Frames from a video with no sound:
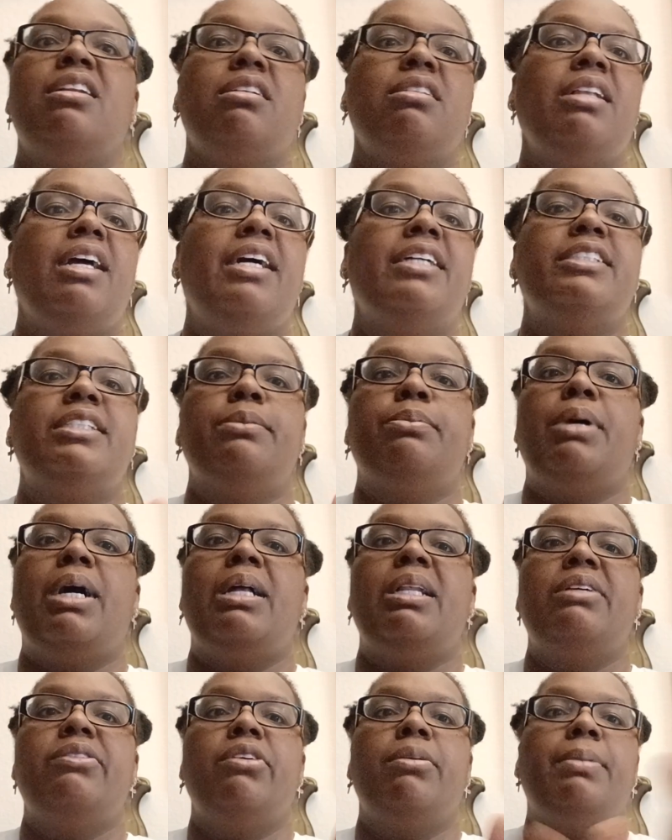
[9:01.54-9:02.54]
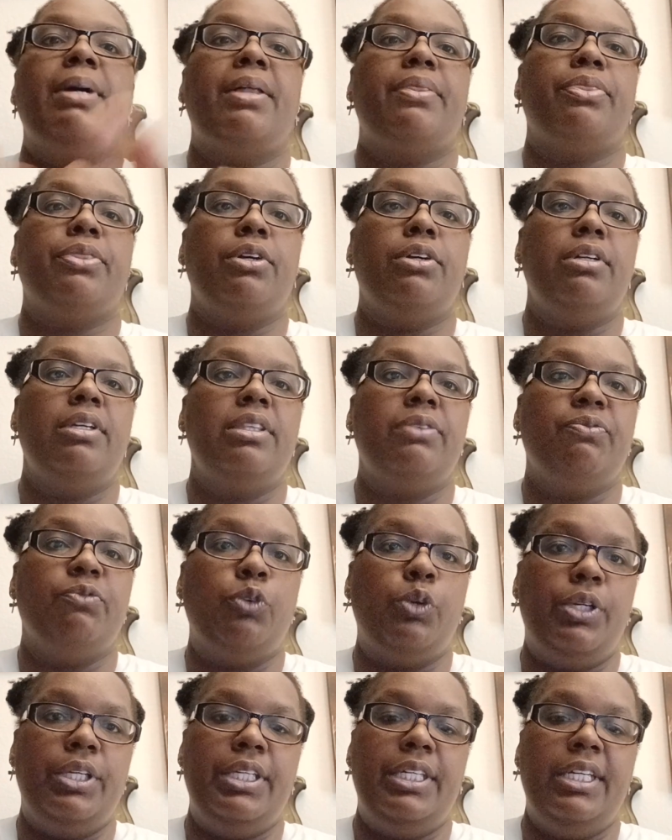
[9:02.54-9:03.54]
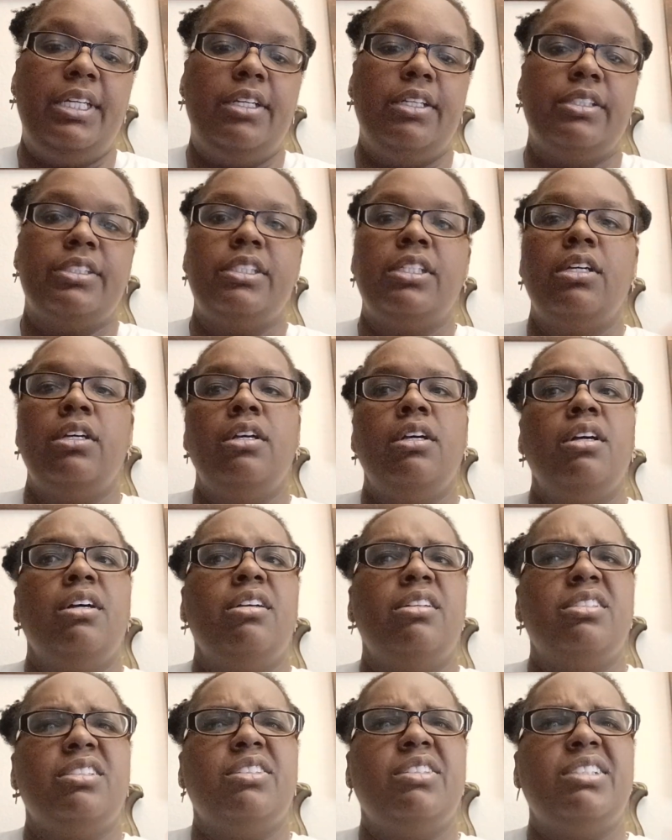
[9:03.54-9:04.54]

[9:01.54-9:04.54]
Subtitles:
closet probably for about 30, 40 years. So